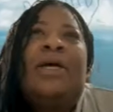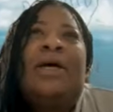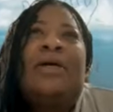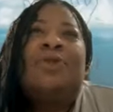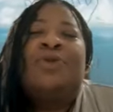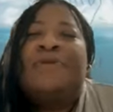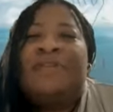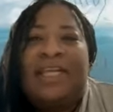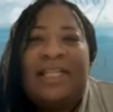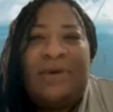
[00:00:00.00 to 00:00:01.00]
um, do
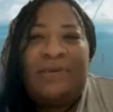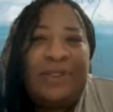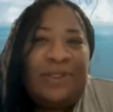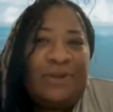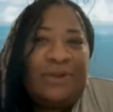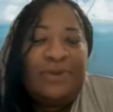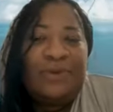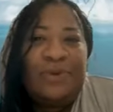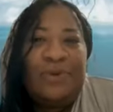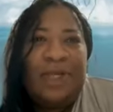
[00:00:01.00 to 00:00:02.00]
everything that we
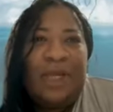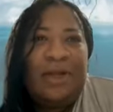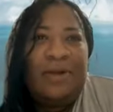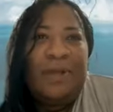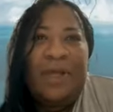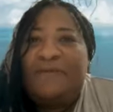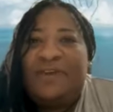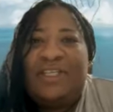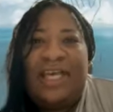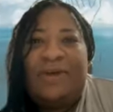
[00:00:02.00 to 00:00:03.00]
do um,
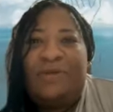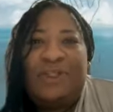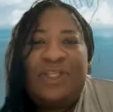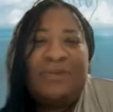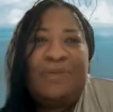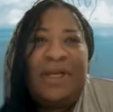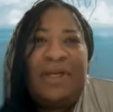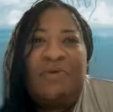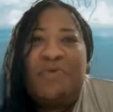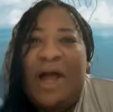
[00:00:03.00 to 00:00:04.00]
every day with just being
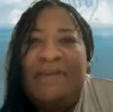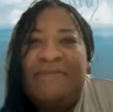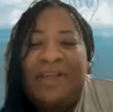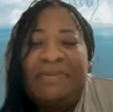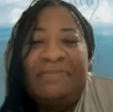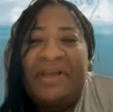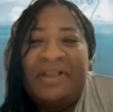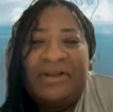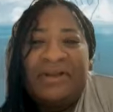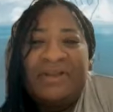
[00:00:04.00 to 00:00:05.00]
a wife and a
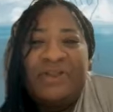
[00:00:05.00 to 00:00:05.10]
mother.